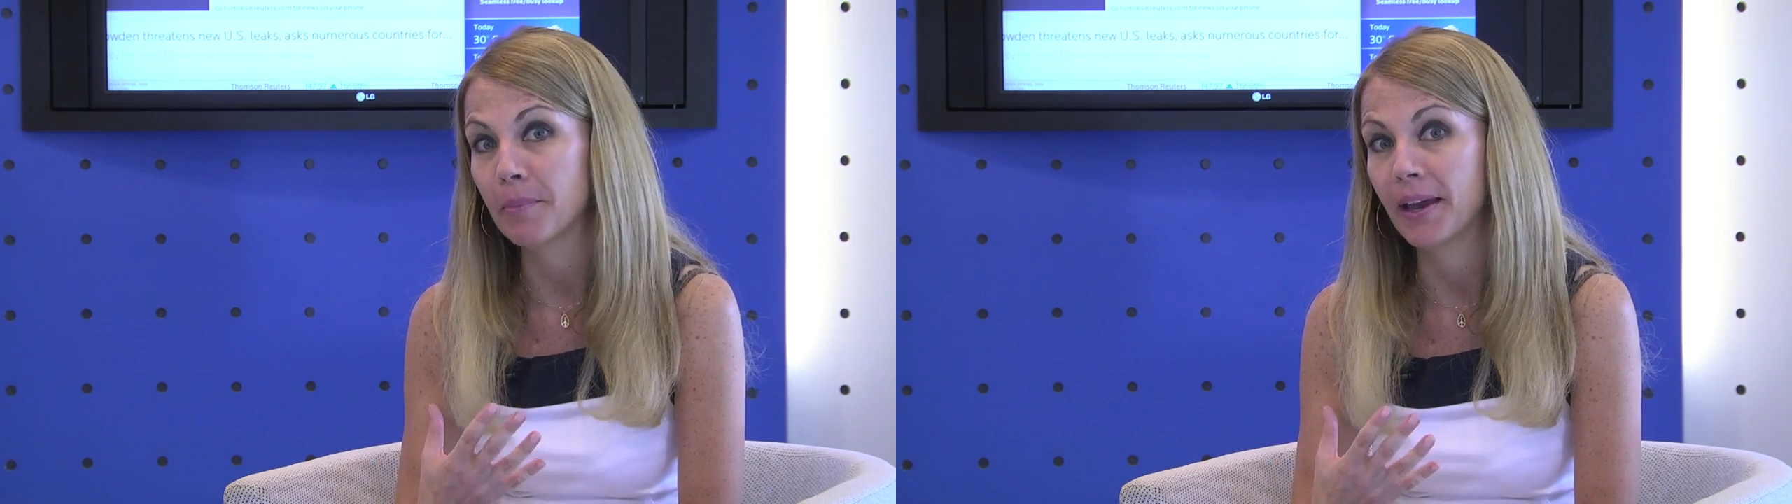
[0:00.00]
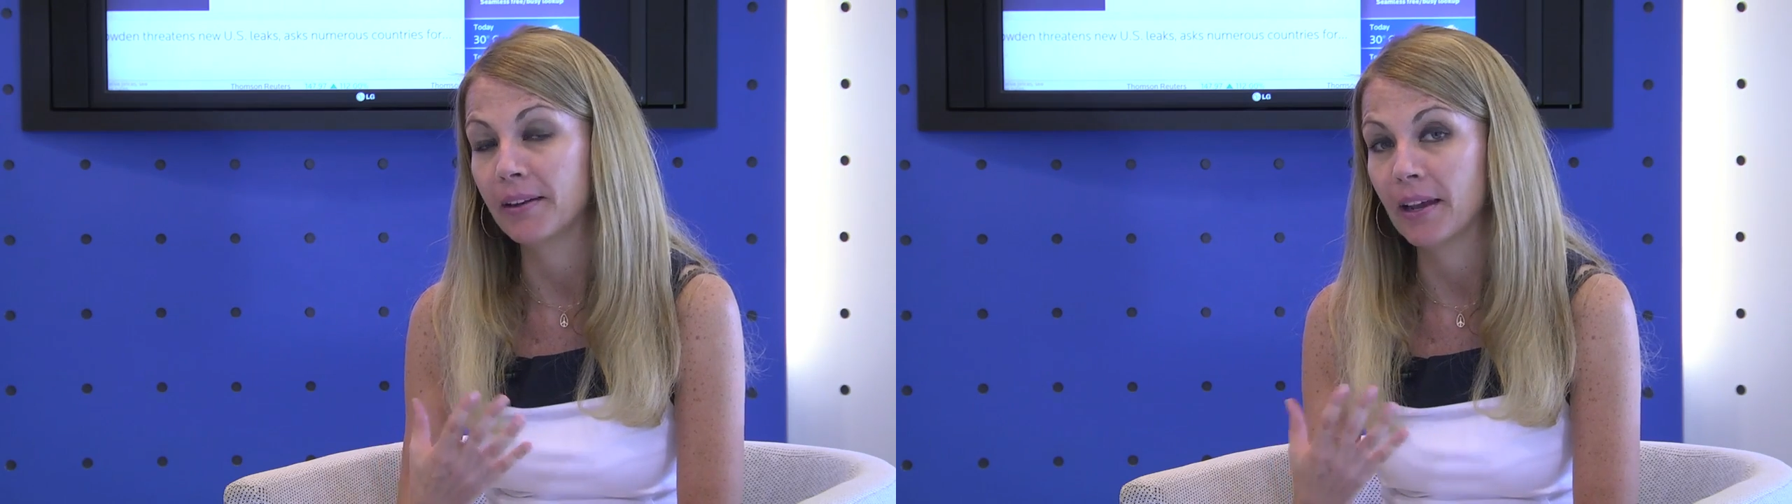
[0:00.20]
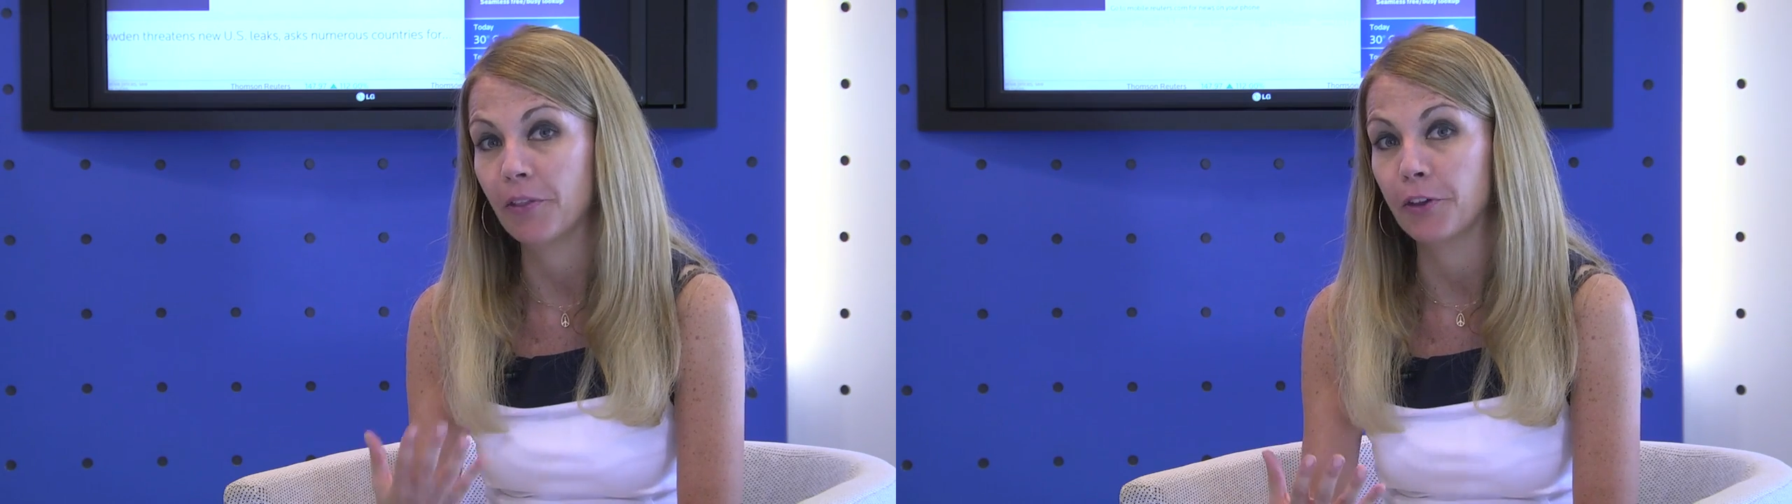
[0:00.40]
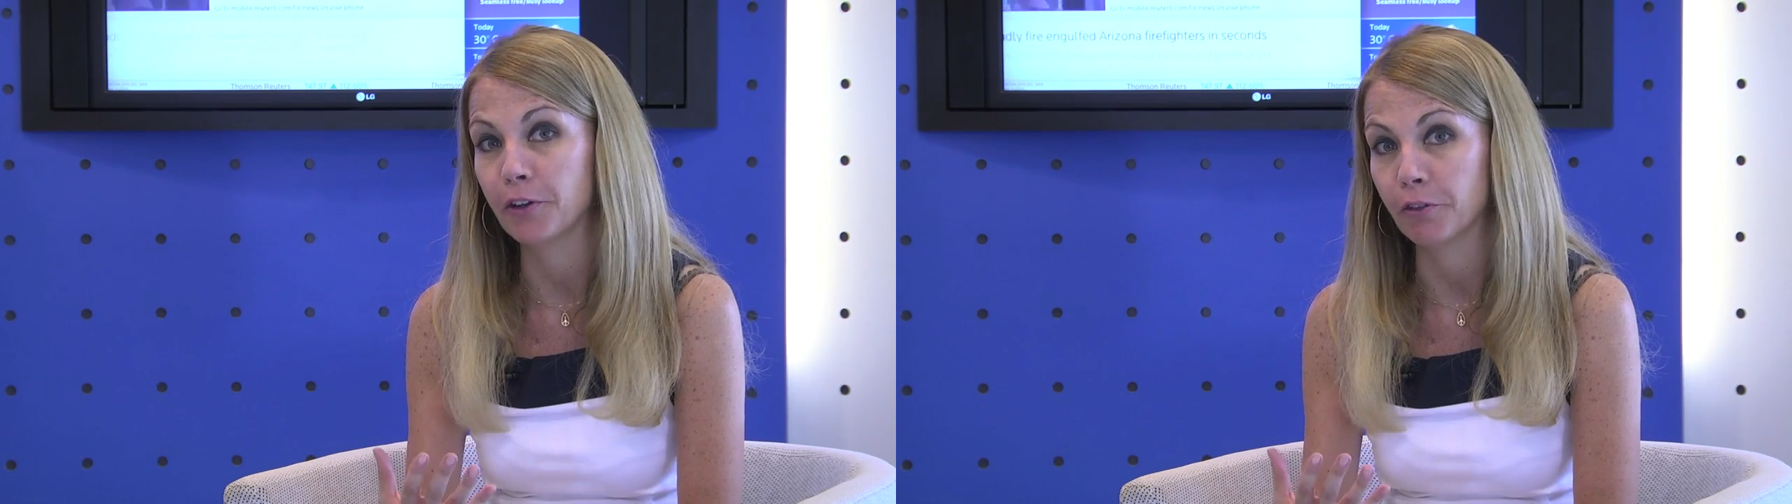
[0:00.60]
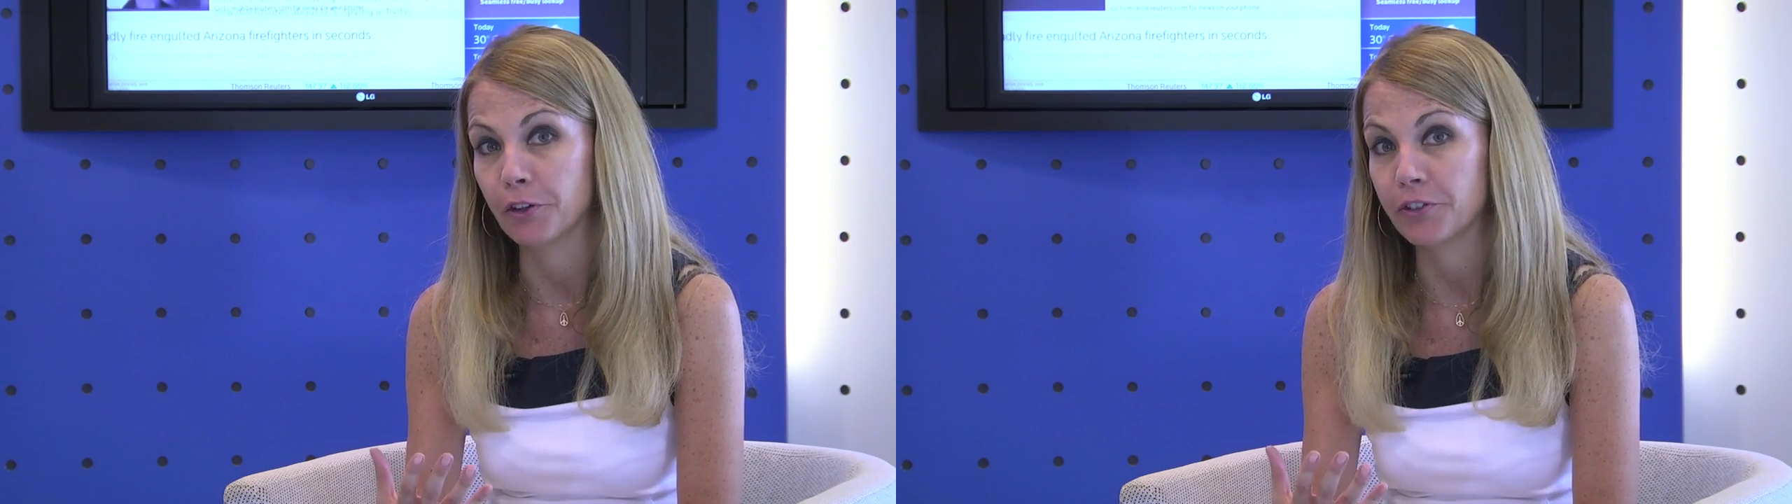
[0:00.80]
men at the
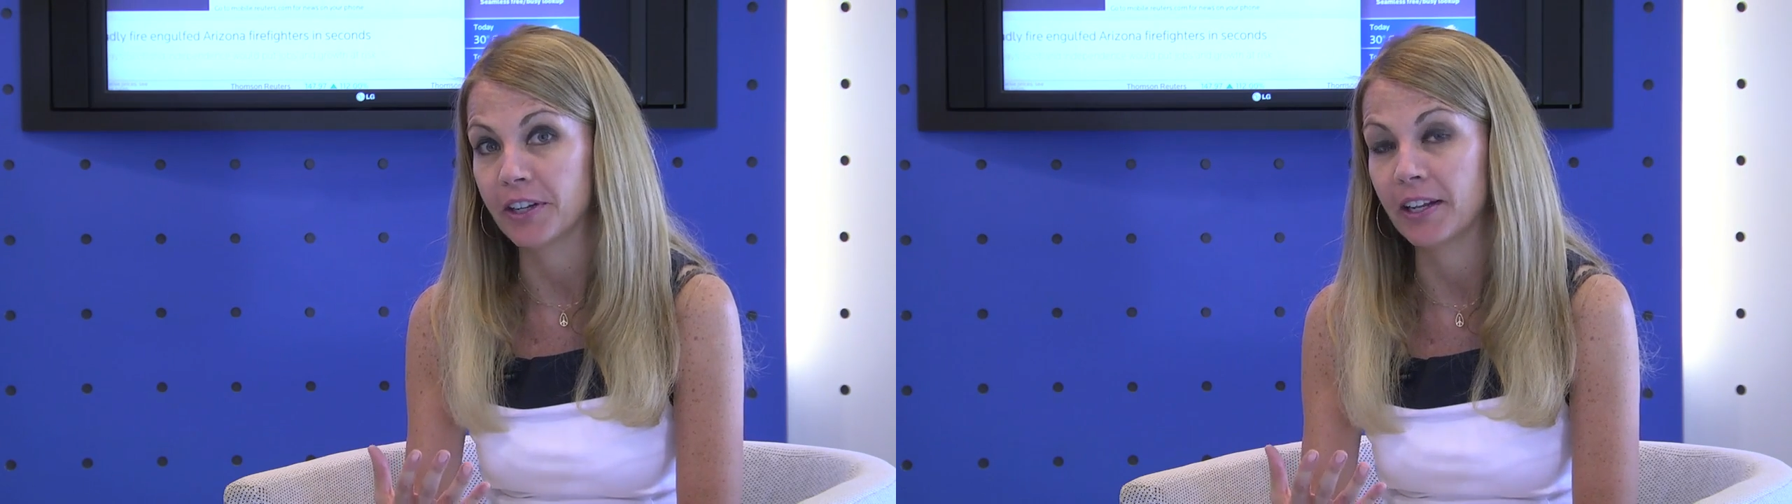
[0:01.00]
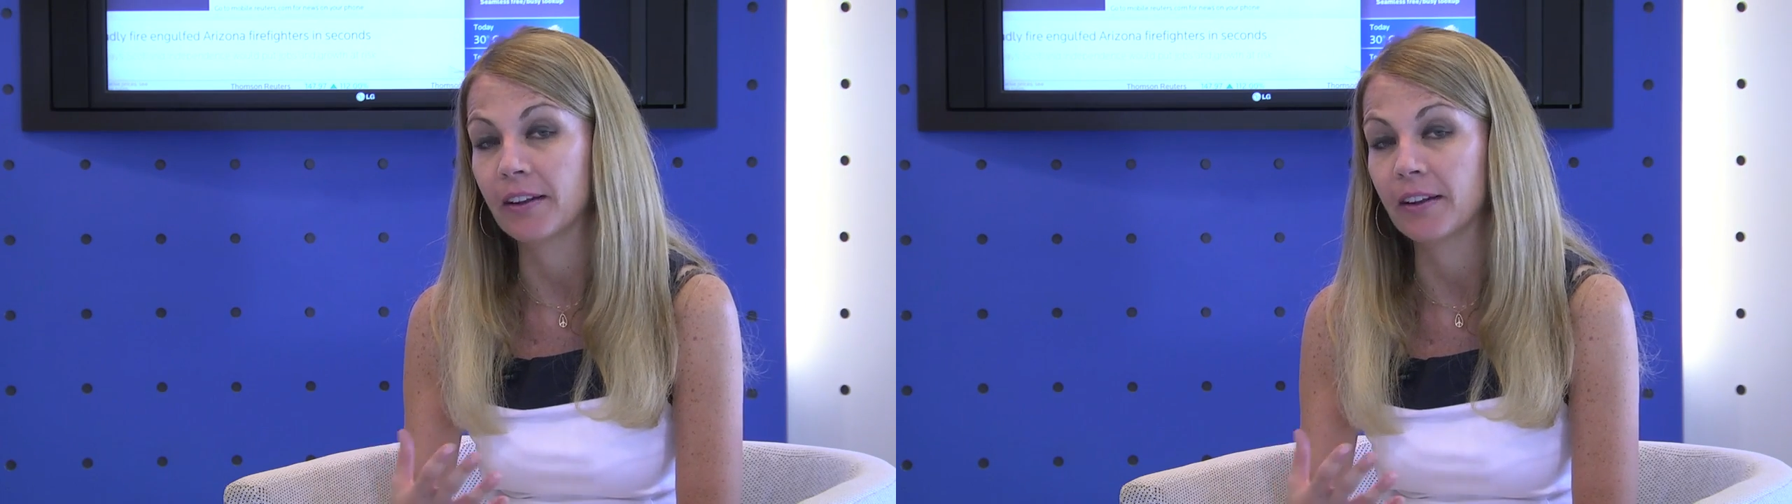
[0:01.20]
university,